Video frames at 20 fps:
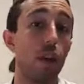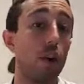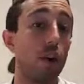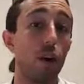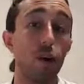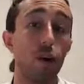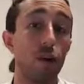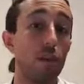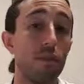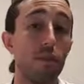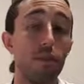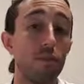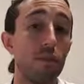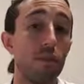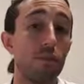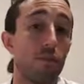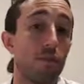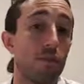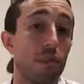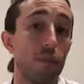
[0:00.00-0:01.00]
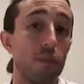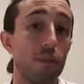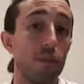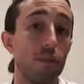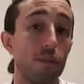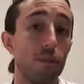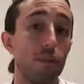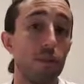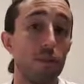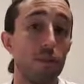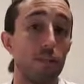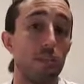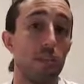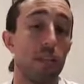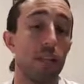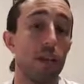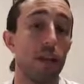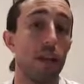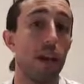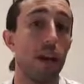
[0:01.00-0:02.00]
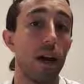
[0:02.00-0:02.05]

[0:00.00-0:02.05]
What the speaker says: or even just from general news media.